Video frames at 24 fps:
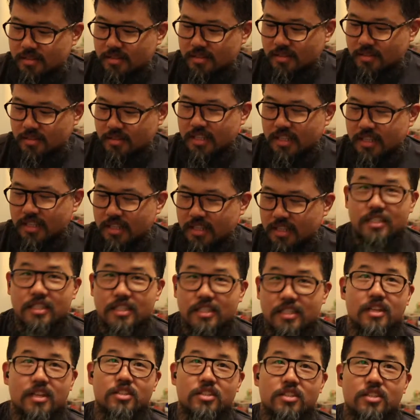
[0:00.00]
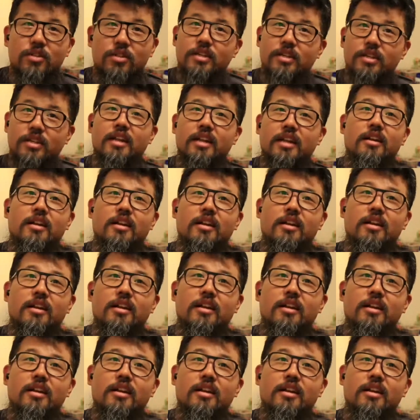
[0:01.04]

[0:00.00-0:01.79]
It's a good circle to get in on.